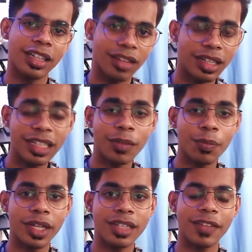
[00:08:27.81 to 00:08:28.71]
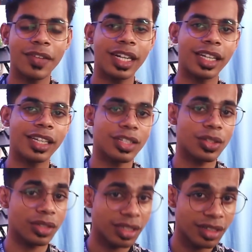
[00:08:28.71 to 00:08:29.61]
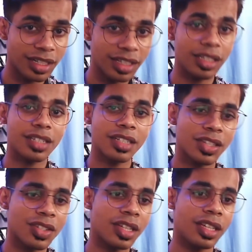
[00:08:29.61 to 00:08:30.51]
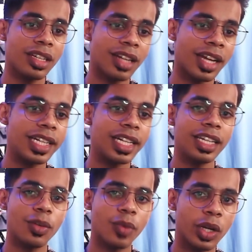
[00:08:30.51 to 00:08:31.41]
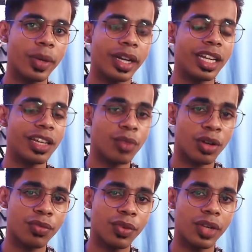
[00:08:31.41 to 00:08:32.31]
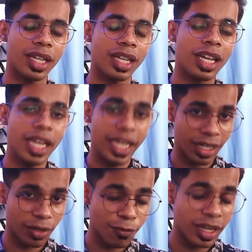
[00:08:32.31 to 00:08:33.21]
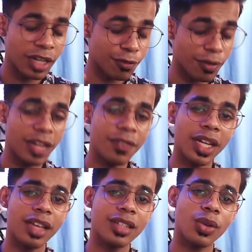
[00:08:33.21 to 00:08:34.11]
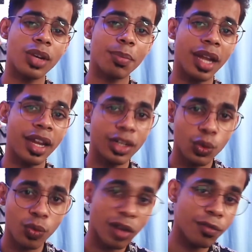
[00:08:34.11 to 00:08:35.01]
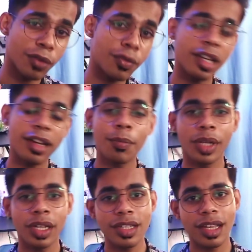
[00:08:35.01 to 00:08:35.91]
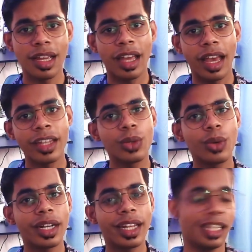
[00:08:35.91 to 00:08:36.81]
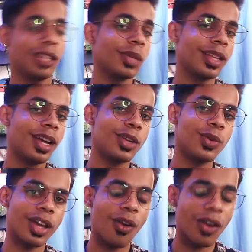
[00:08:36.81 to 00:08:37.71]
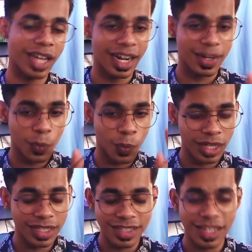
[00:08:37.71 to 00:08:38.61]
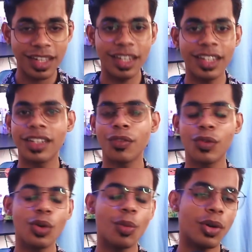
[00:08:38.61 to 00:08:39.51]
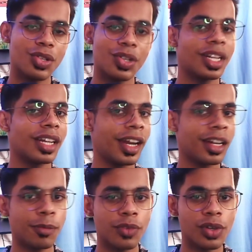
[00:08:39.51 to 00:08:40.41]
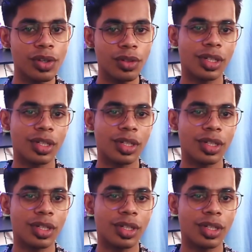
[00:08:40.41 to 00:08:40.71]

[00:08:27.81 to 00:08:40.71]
30 companies every day. So 30, 60, 90, 120, 150. In 5 days, you are applying to 150 companies and you are telling me that you cannot get one single interview opportunity lined up for you.